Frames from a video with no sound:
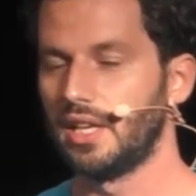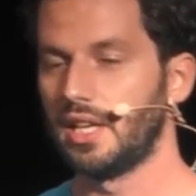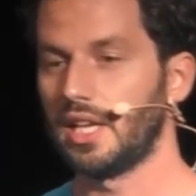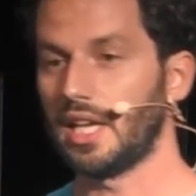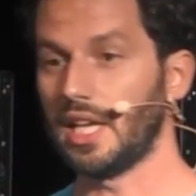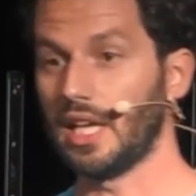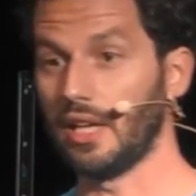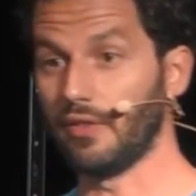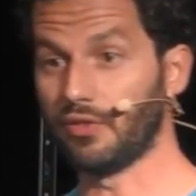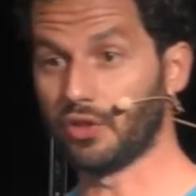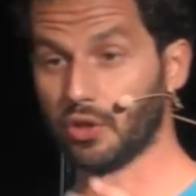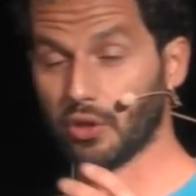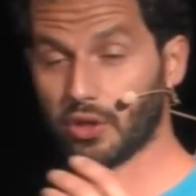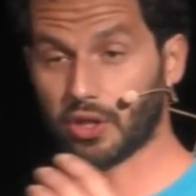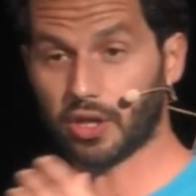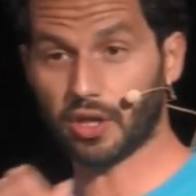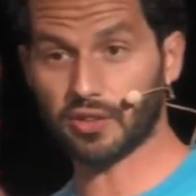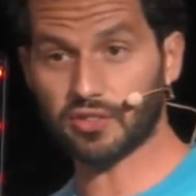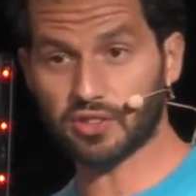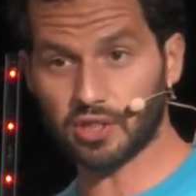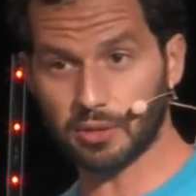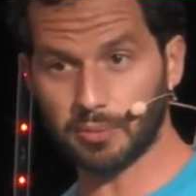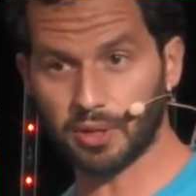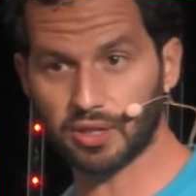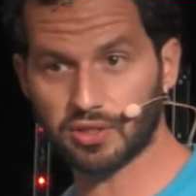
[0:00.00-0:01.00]
If your
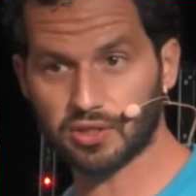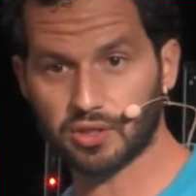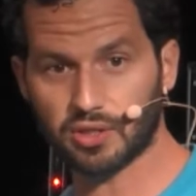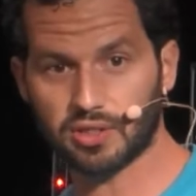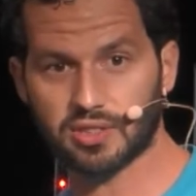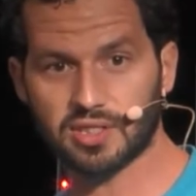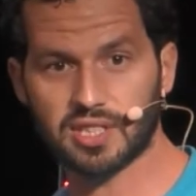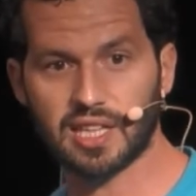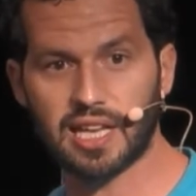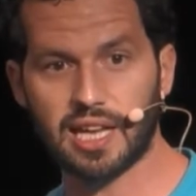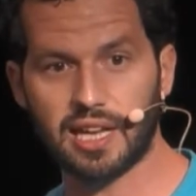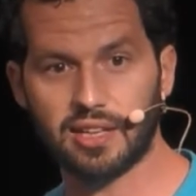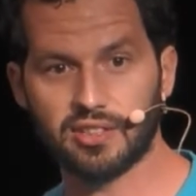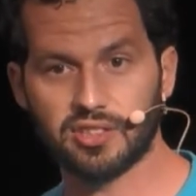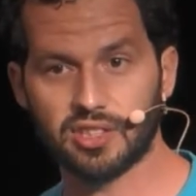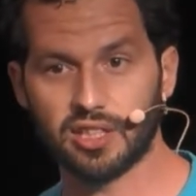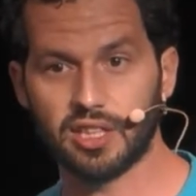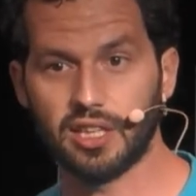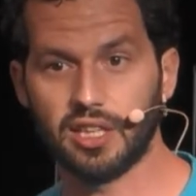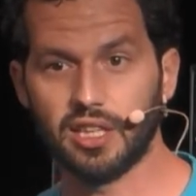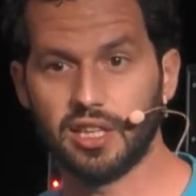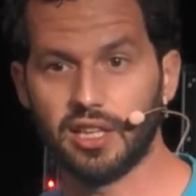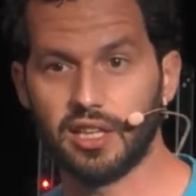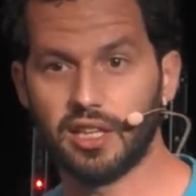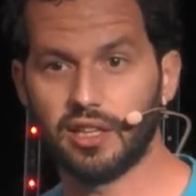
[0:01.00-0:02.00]
customer success
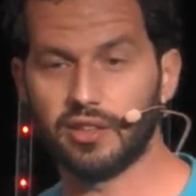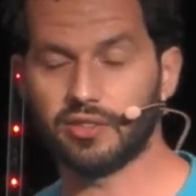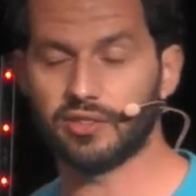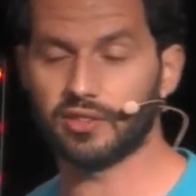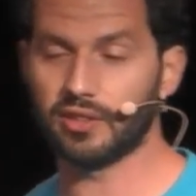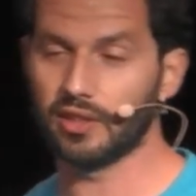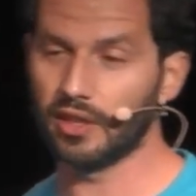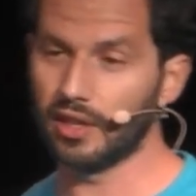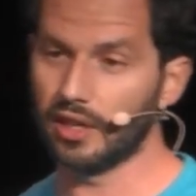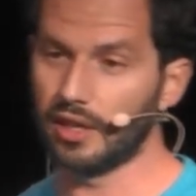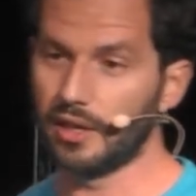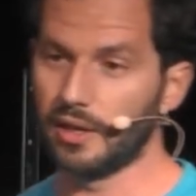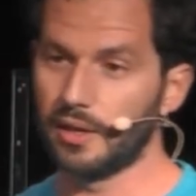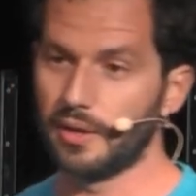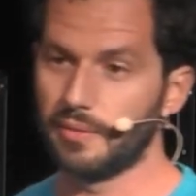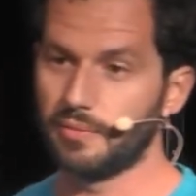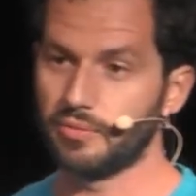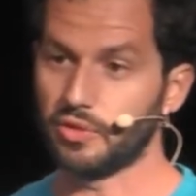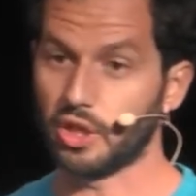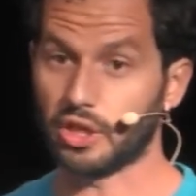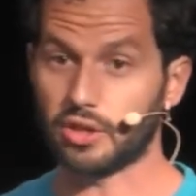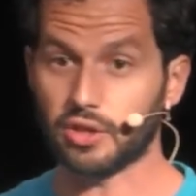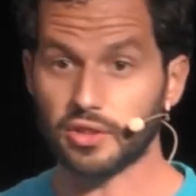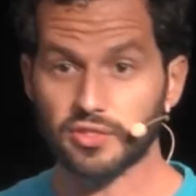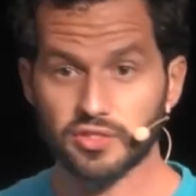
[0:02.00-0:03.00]
is, the
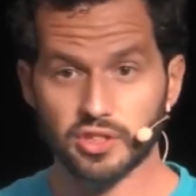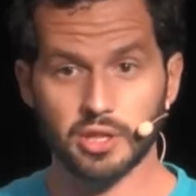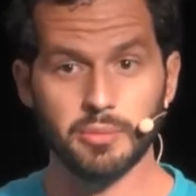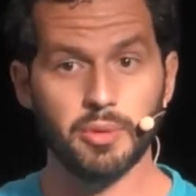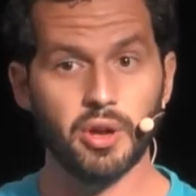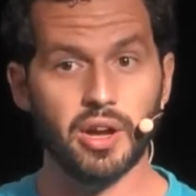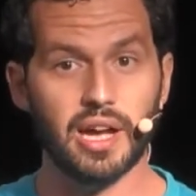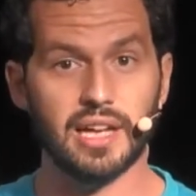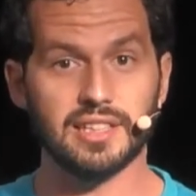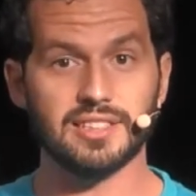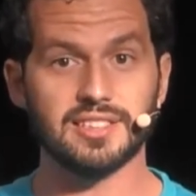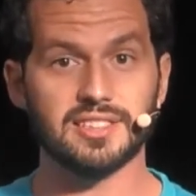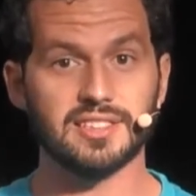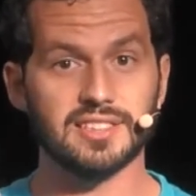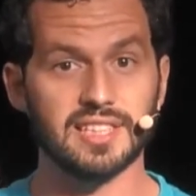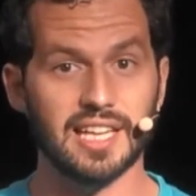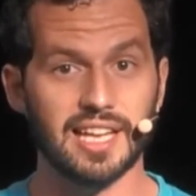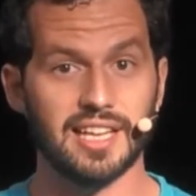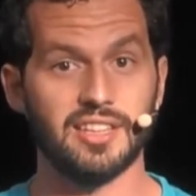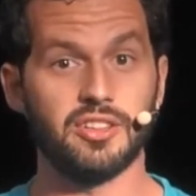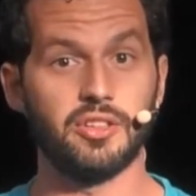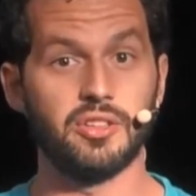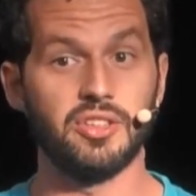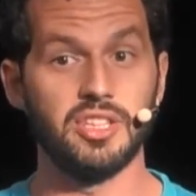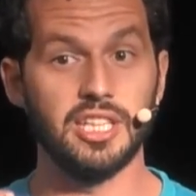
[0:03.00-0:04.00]
customer has
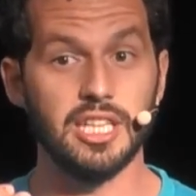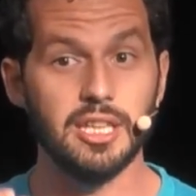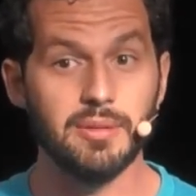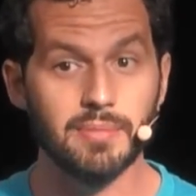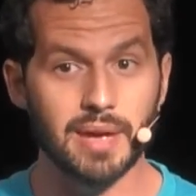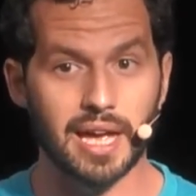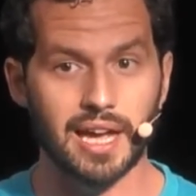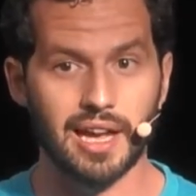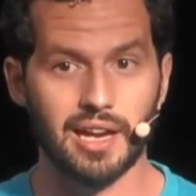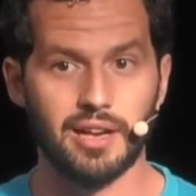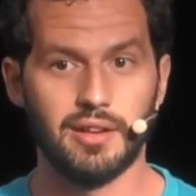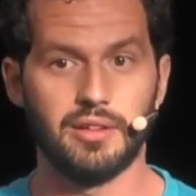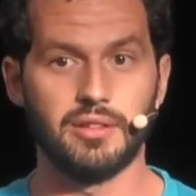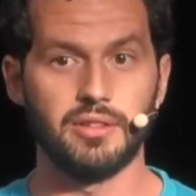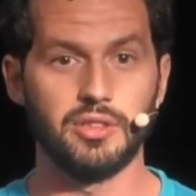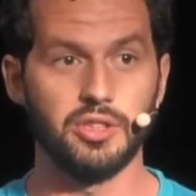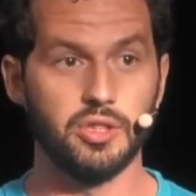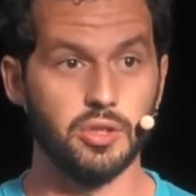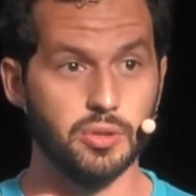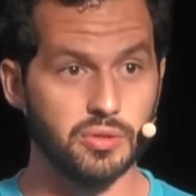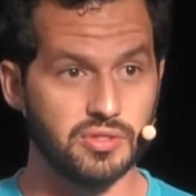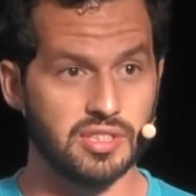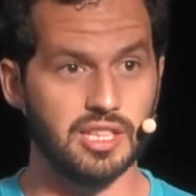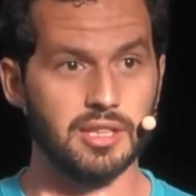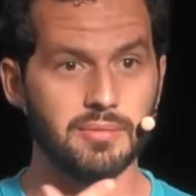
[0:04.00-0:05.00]
sent an email
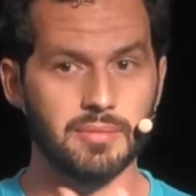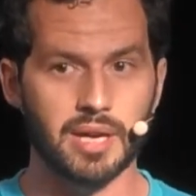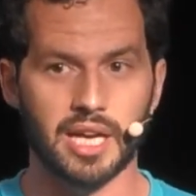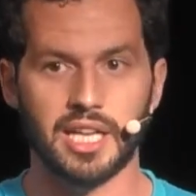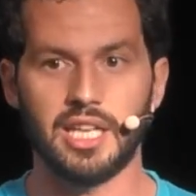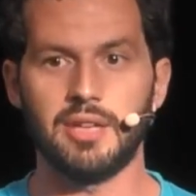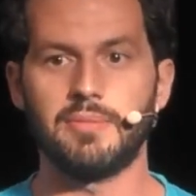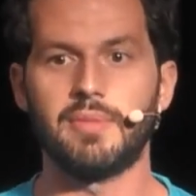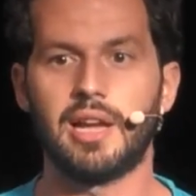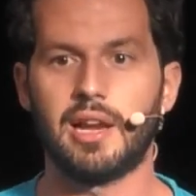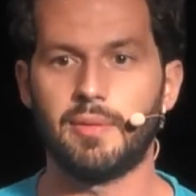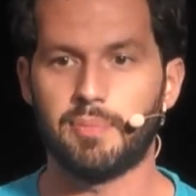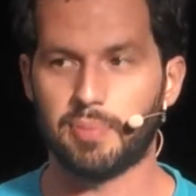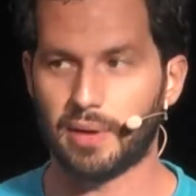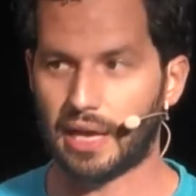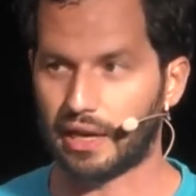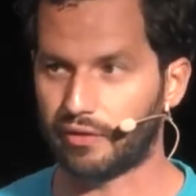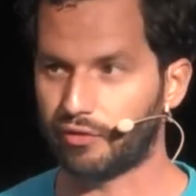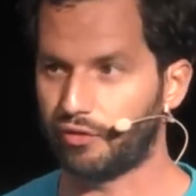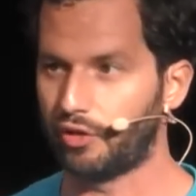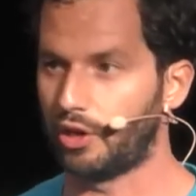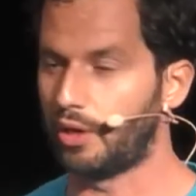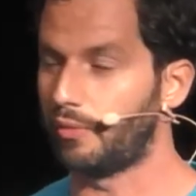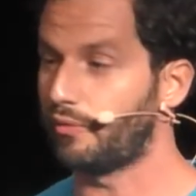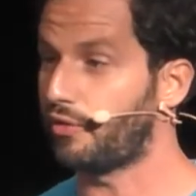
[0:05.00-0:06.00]
using my email
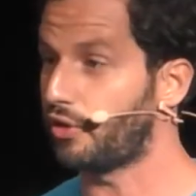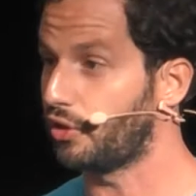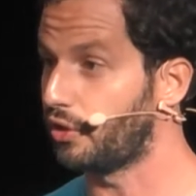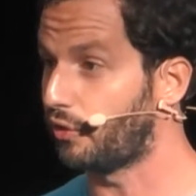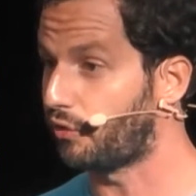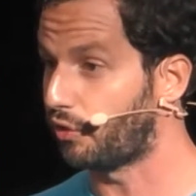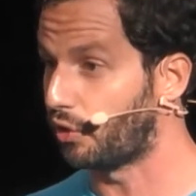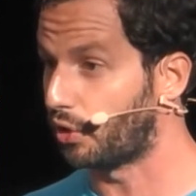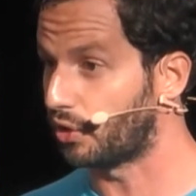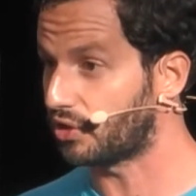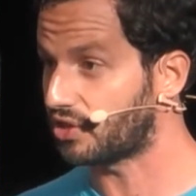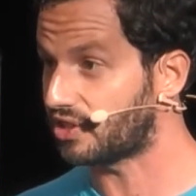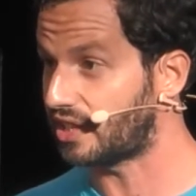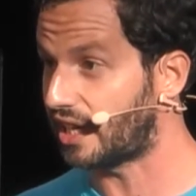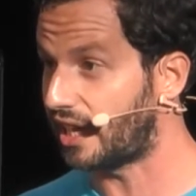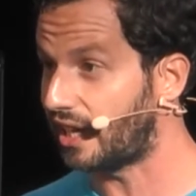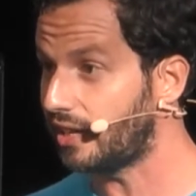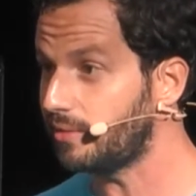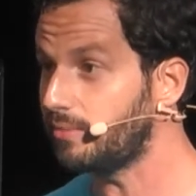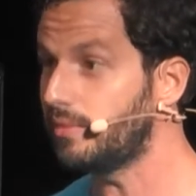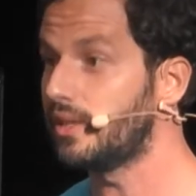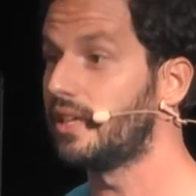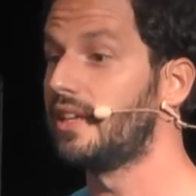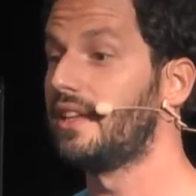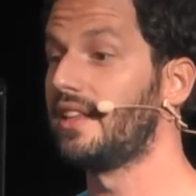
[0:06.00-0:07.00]
platform for the first time,
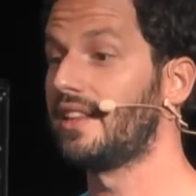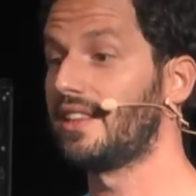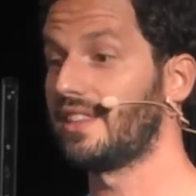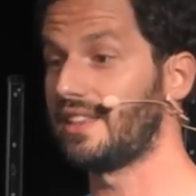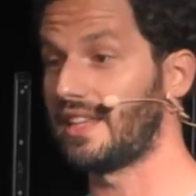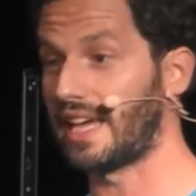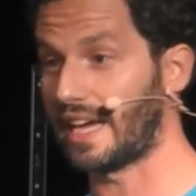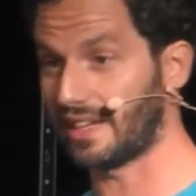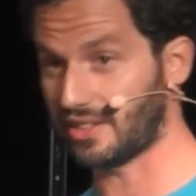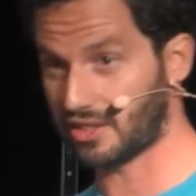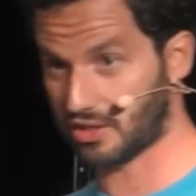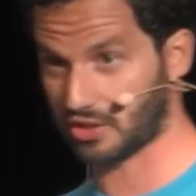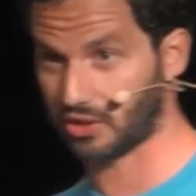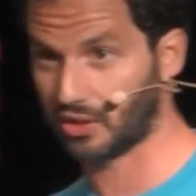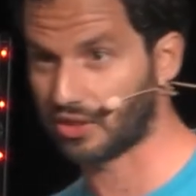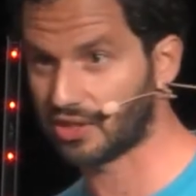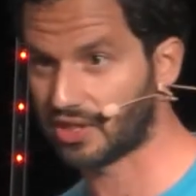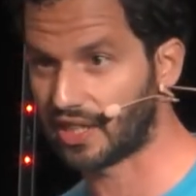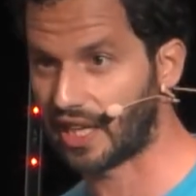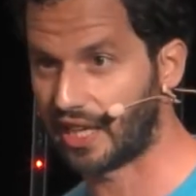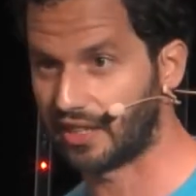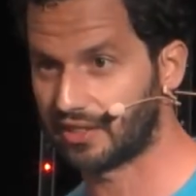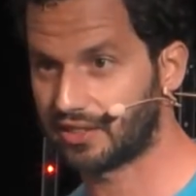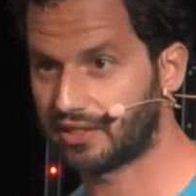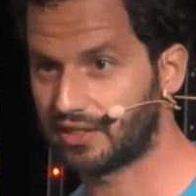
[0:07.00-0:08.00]
that's
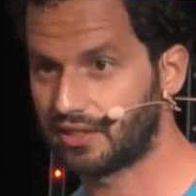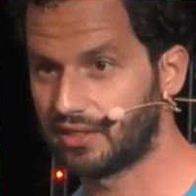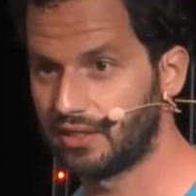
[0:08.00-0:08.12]
success.